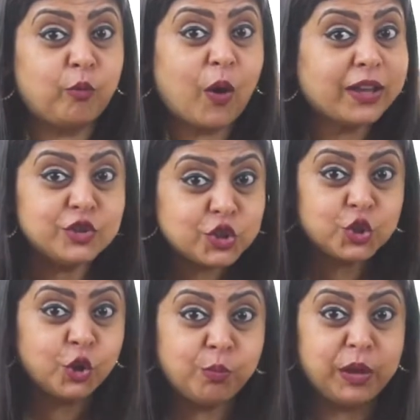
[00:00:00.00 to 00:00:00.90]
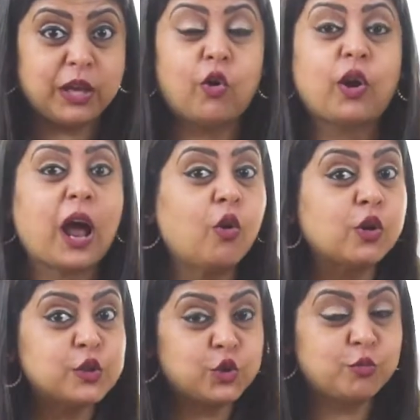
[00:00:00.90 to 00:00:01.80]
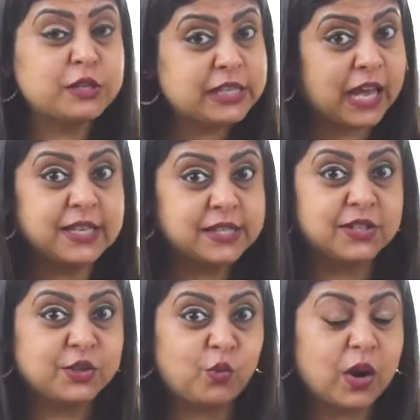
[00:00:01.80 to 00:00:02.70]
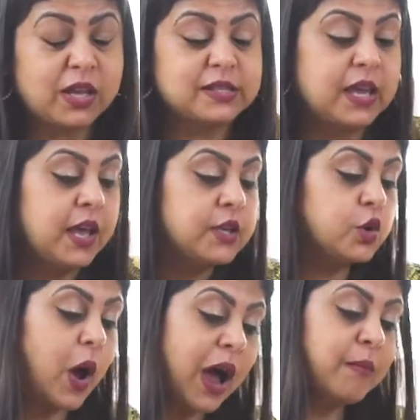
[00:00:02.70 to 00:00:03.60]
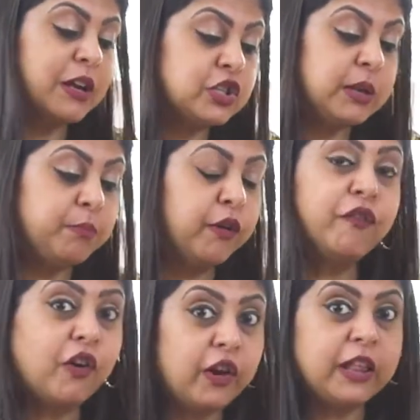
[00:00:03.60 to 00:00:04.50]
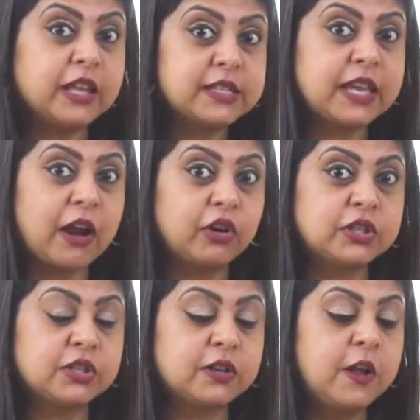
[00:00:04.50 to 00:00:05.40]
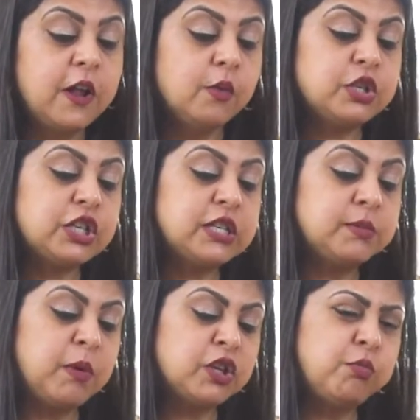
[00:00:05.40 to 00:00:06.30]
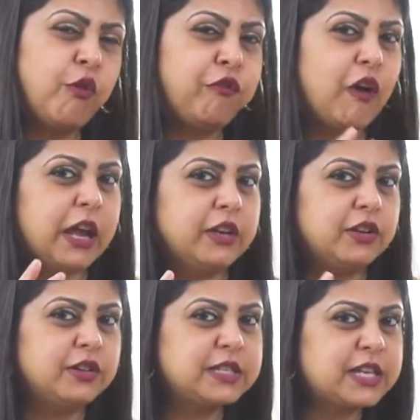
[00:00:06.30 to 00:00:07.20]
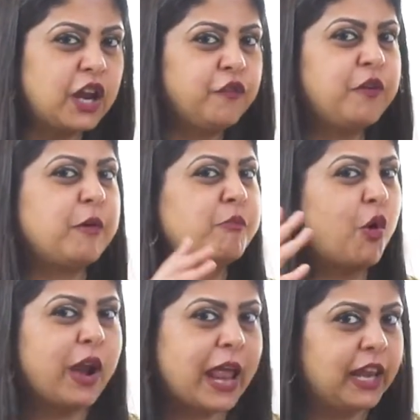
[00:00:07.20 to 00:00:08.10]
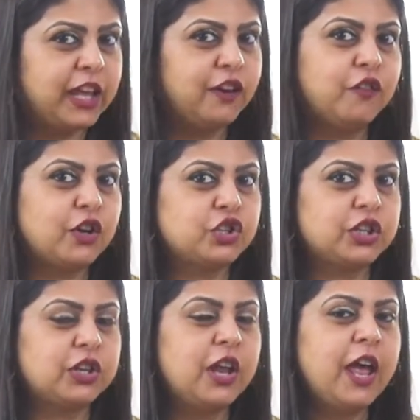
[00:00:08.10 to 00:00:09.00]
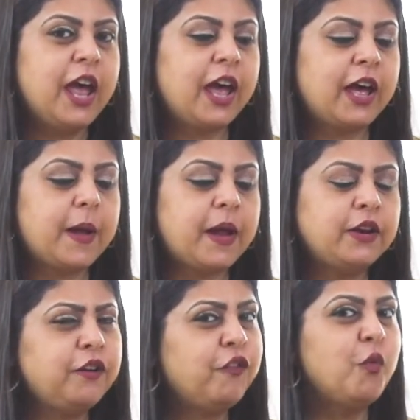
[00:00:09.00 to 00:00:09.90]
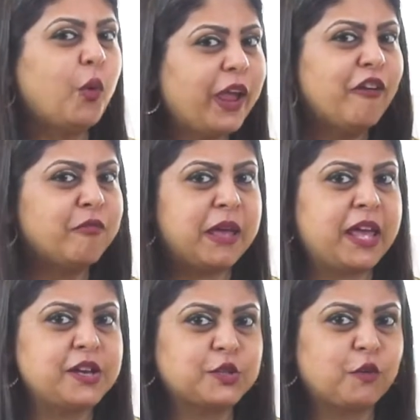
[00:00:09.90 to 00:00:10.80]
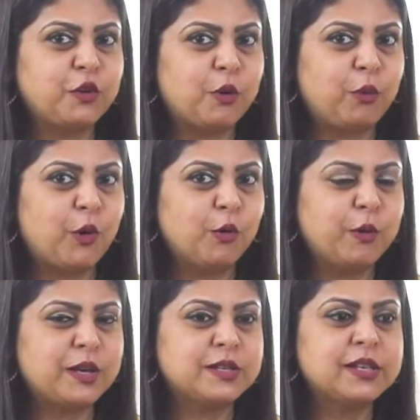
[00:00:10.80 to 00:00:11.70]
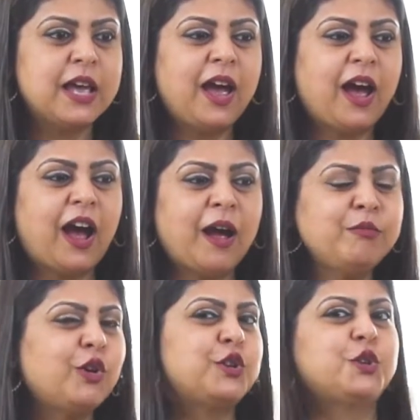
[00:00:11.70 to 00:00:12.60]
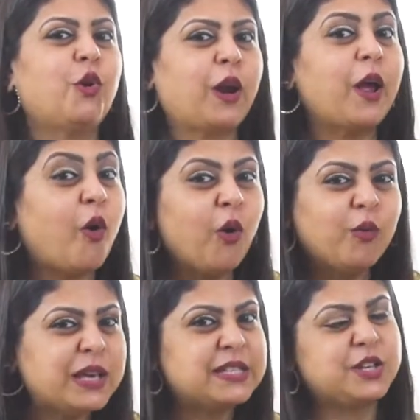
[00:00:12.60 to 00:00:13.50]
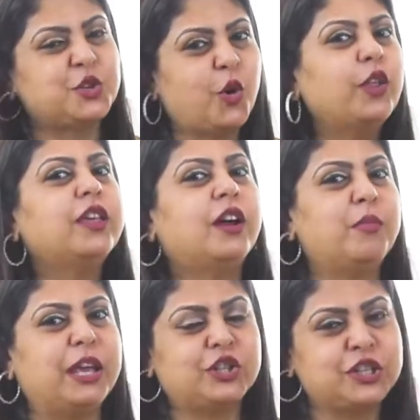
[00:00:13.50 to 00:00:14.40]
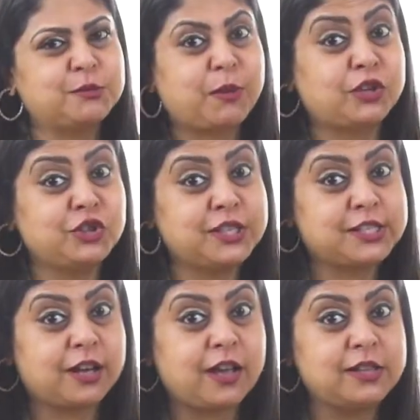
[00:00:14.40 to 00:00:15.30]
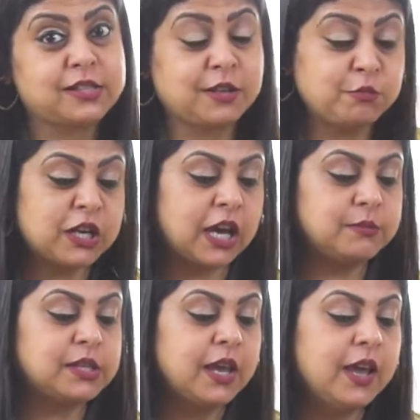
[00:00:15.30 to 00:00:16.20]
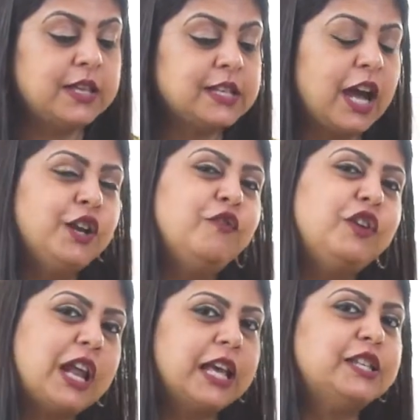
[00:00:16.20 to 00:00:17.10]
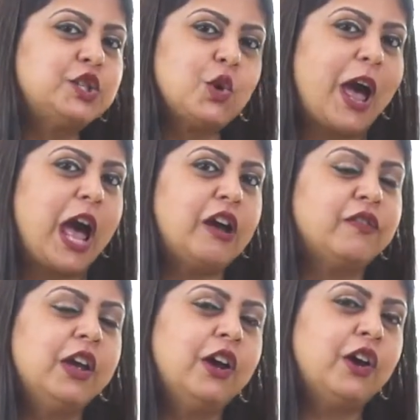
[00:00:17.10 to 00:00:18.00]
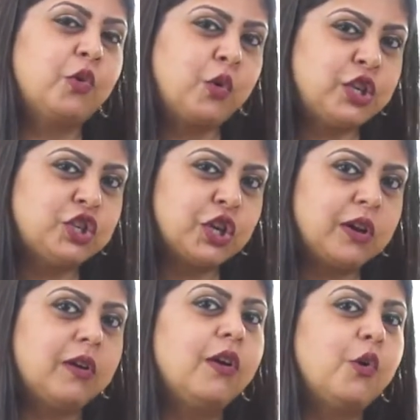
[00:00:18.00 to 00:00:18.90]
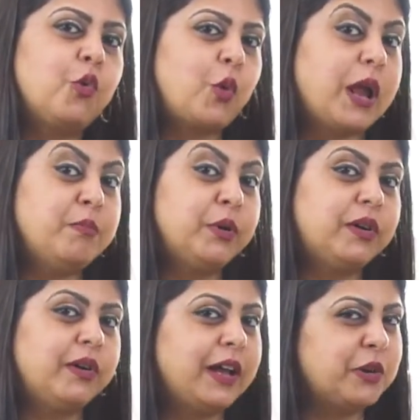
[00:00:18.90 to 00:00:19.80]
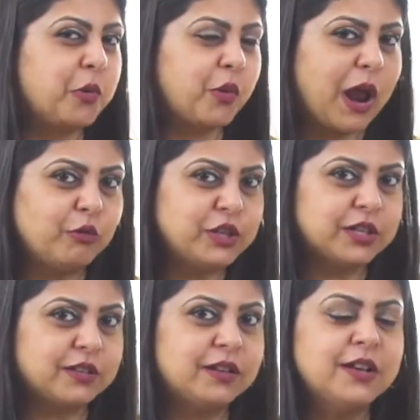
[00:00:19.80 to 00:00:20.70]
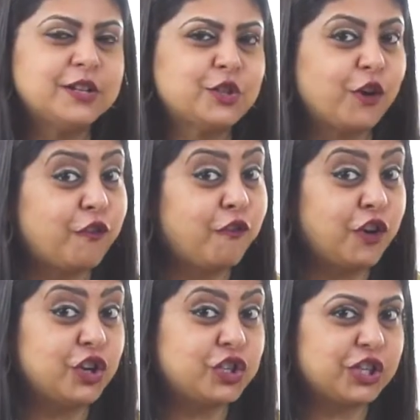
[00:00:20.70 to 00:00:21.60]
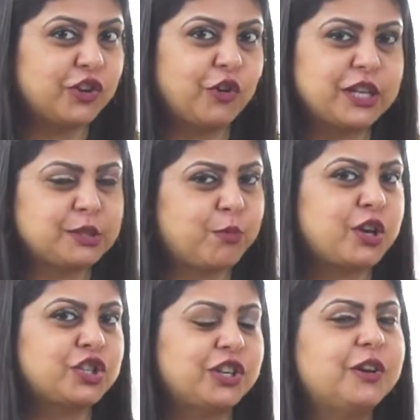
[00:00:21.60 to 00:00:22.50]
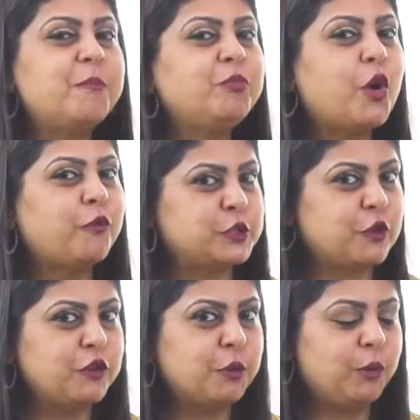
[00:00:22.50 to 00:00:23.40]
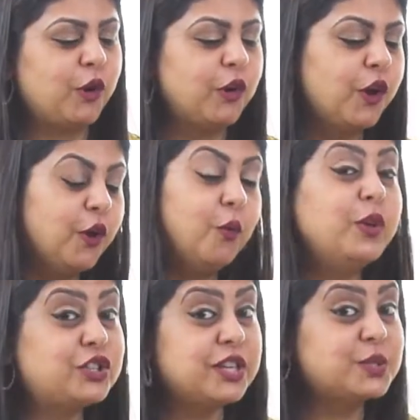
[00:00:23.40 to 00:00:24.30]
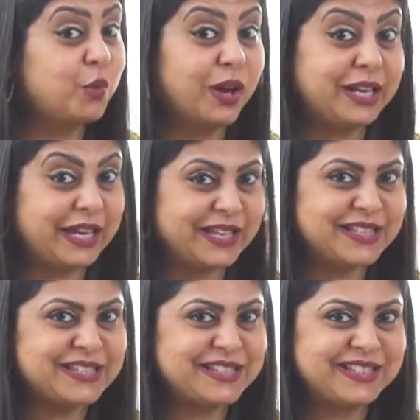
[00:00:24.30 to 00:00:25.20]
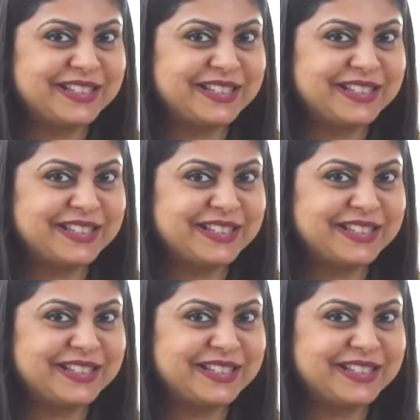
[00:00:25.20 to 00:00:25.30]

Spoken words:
wines should be, or how consumers like certain wines. So I'm actually preferring this character, which is much more finer. It's kind of a more elegant version and a different way of making a Sauvignon Blanc, because I'm not sure I always enjoy the herbaceous, pungent styles. Sometimes it's kind of nice to have a richer, riper, and a rounder sort of a version or expression of a Sauvignon Blanc, which this wine is.